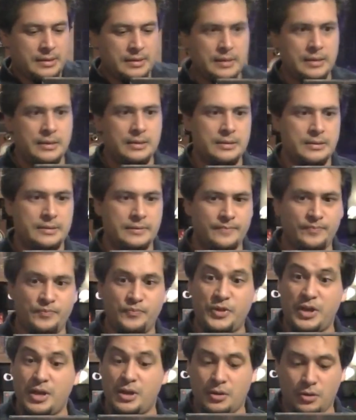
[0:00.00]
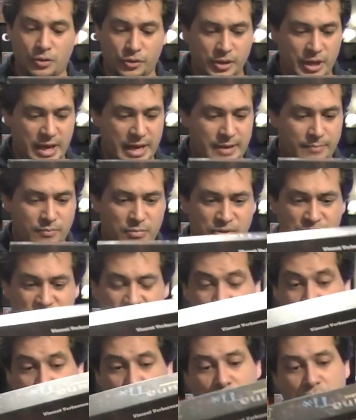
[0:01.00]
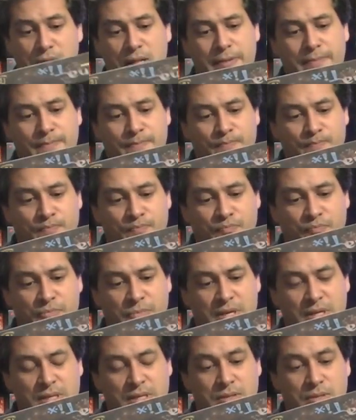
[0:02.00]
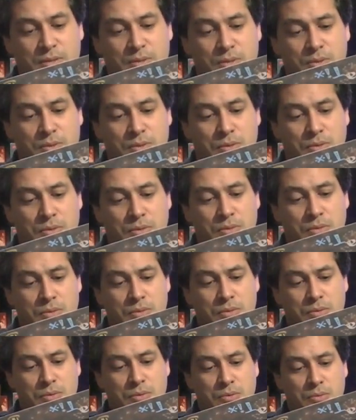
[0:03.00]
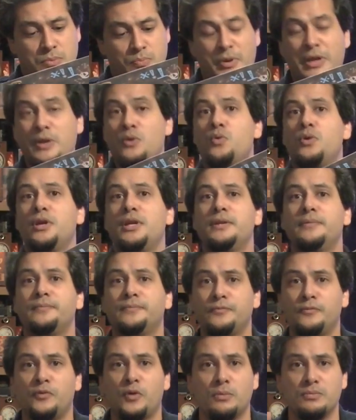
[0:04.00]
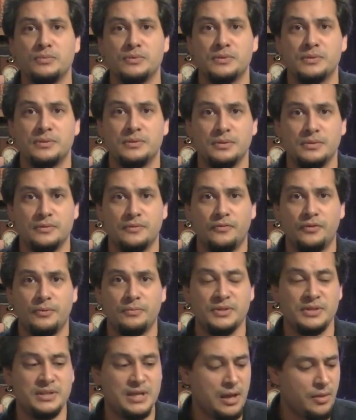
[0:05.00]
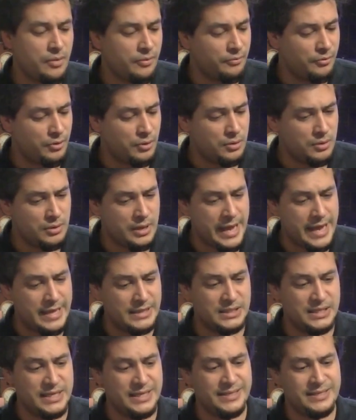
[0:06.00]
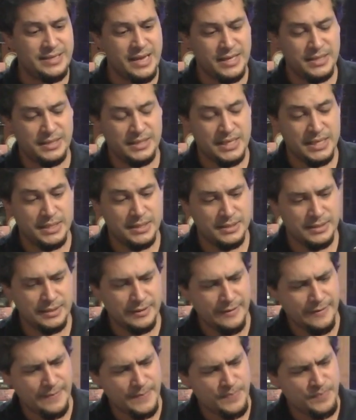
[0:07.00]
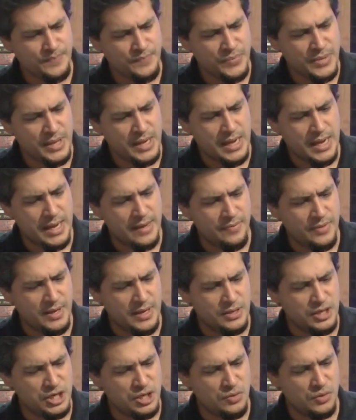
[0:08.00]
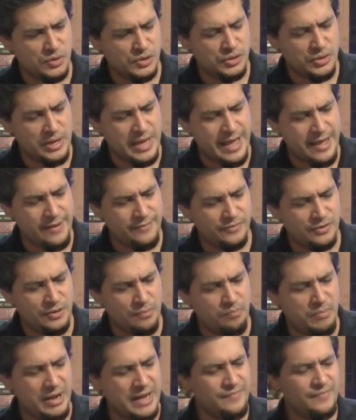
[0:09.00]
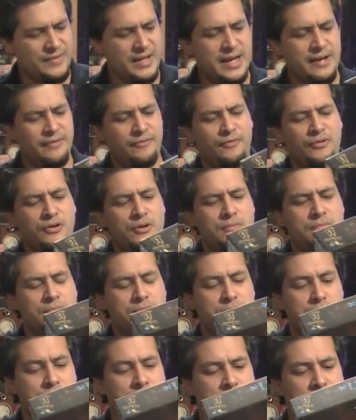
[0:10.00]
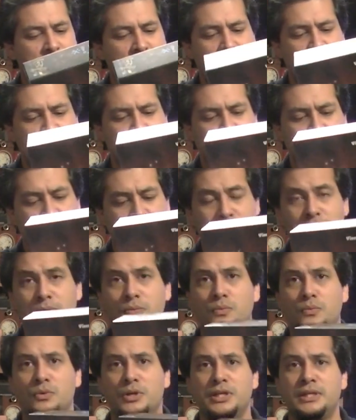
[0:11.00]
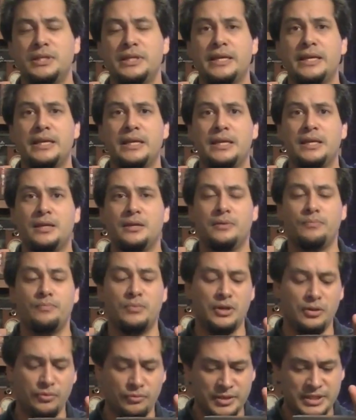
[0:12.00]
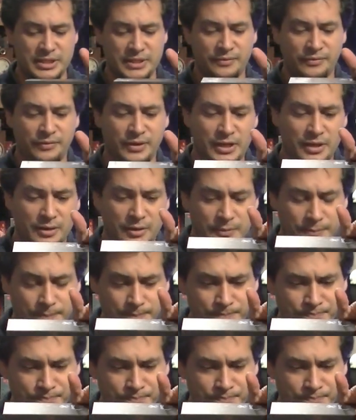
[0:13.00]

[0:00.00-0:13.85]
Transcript: There are other animals as well. The penguin from the South Pole has a sextant, and then you also have the panda from Asia with a Milry sphere.